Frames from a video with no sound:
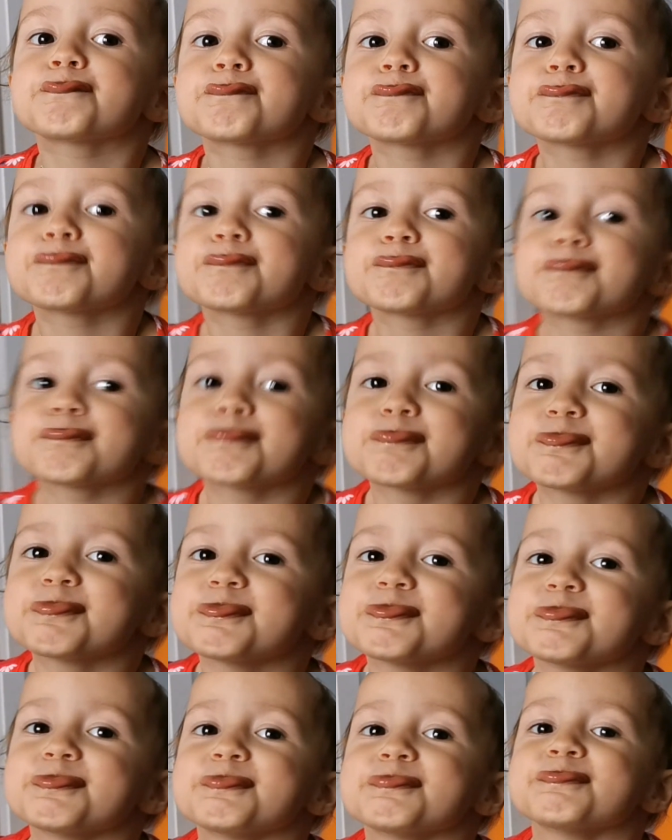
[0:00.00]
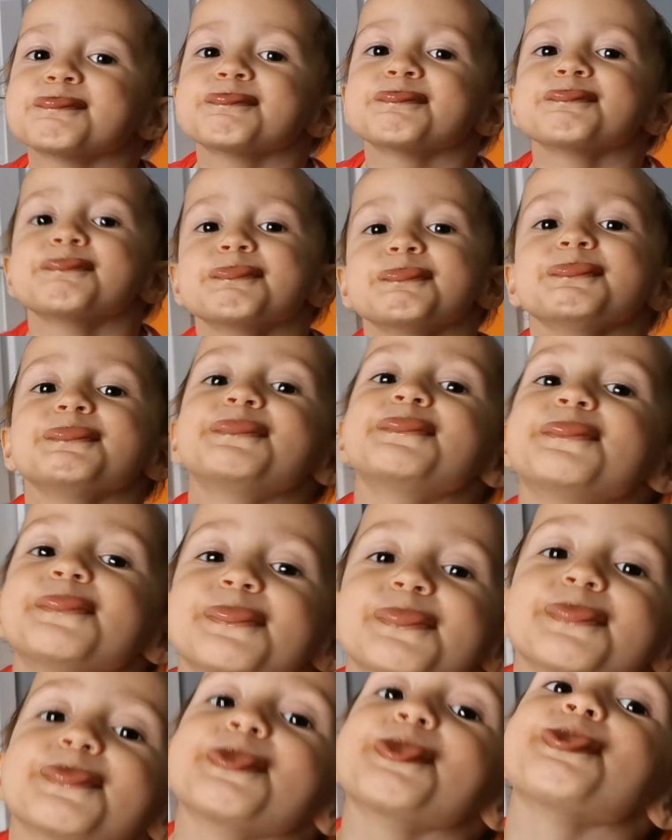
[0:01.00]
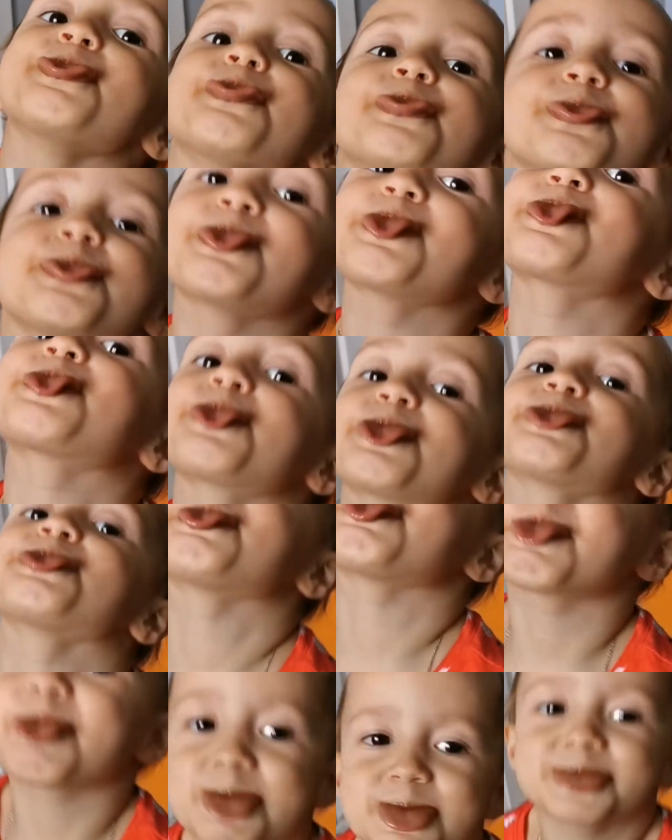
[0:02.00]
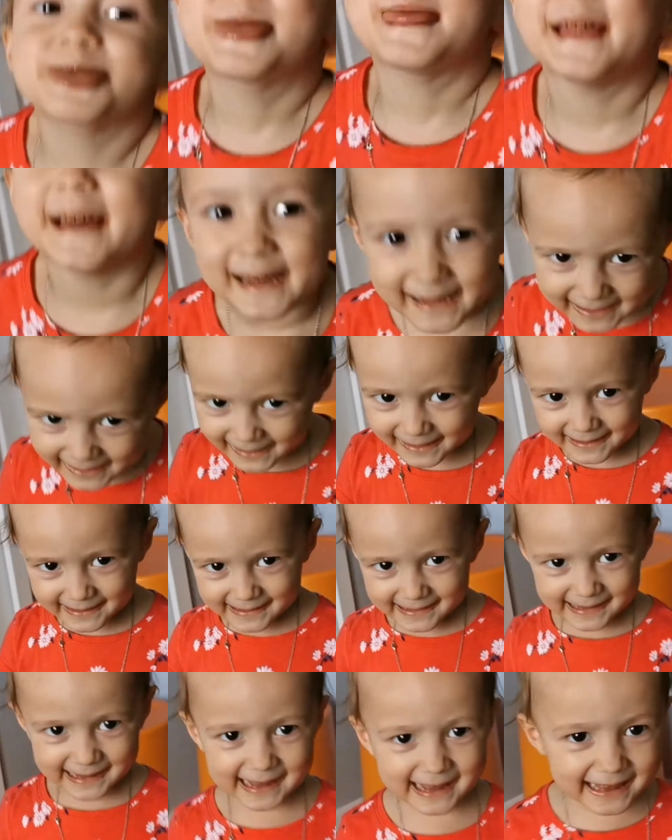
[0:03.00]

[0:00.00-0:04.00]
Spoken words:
Say hello, everybody. You're not gonna say hello, everybody?